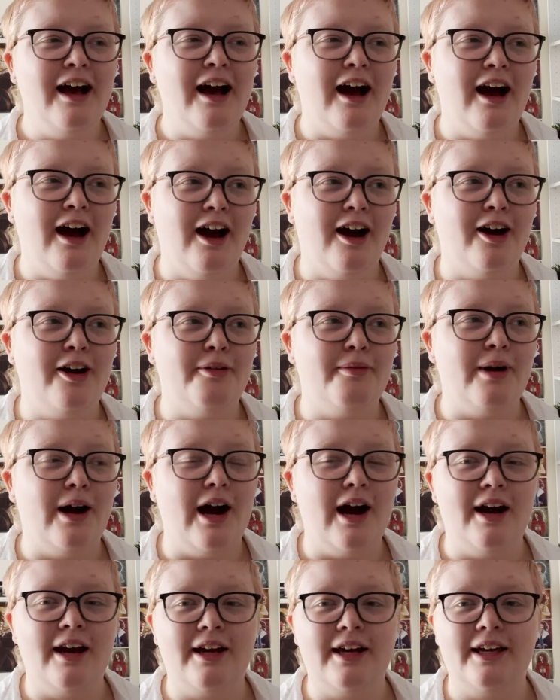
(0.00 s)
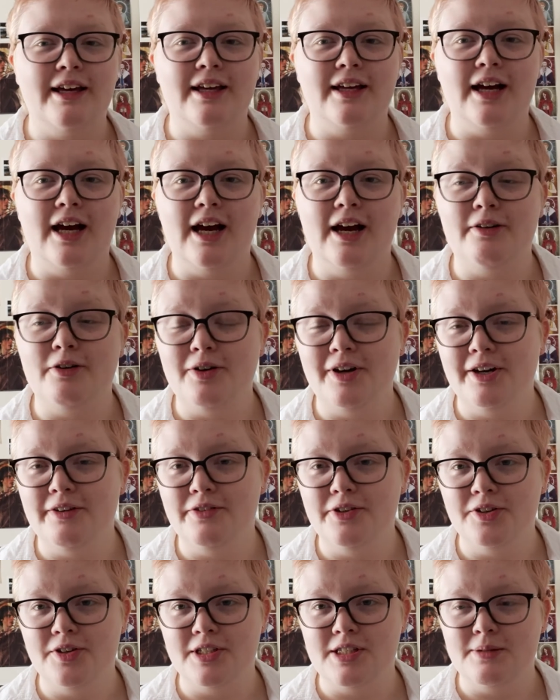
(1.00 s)
I have quite a
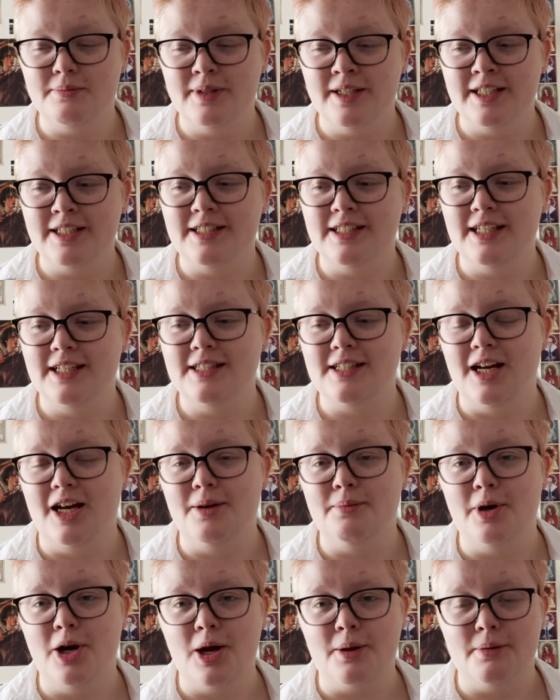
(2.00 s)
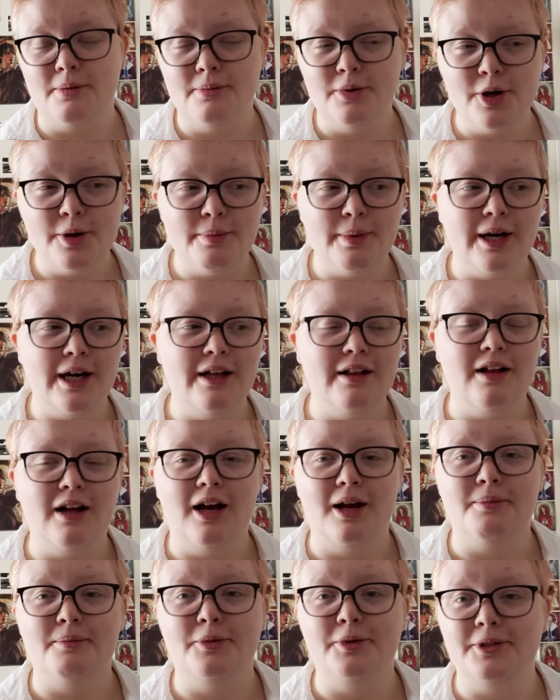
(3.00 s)
few disabilities. I am hypermobile,
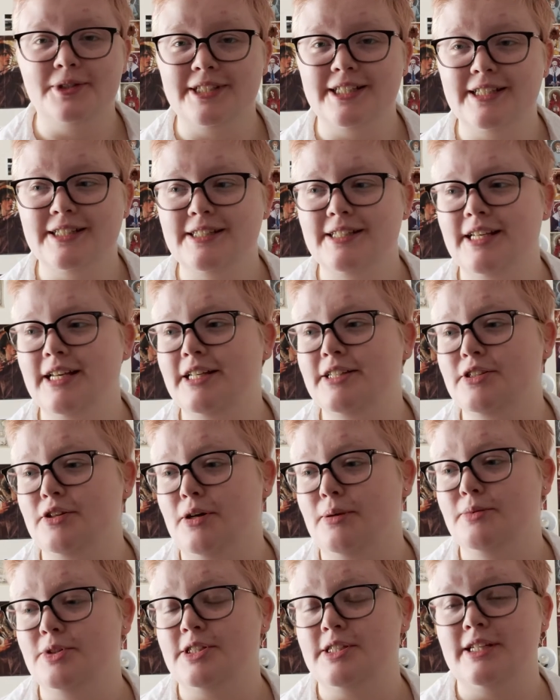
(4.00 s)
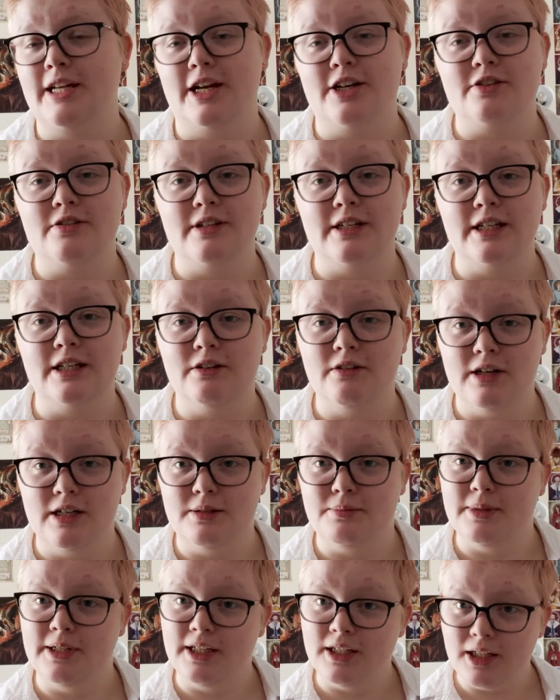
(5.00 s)
I'm autistic, so I'm just naturally
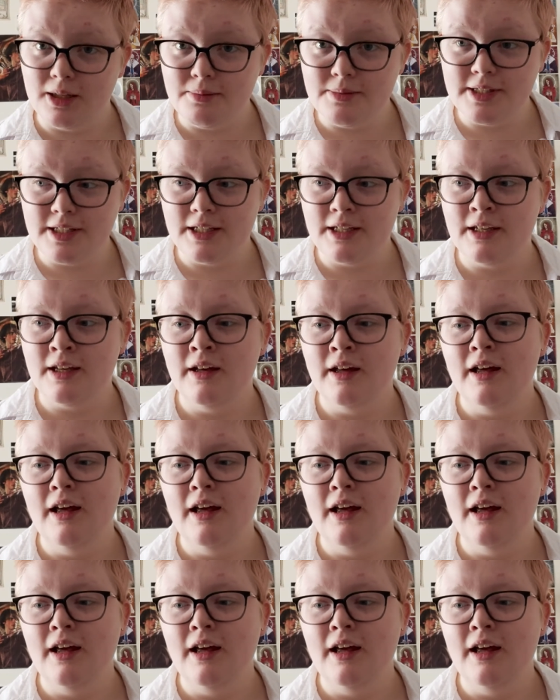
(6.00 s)
incredibly clumsy.